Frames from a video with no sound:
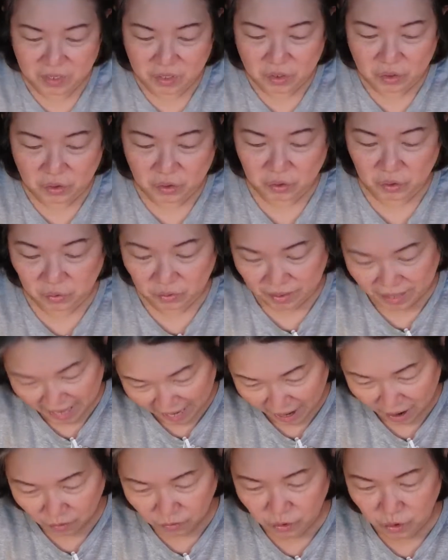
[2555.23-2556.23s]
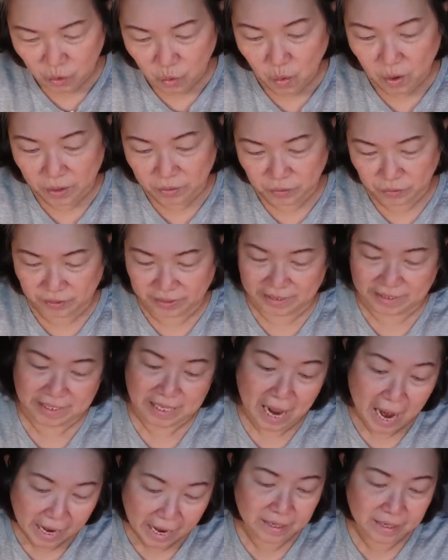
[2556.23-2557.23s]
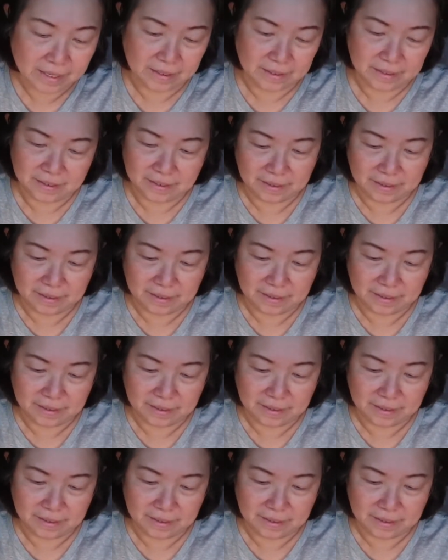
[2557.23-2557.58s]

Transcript: So now you want to style the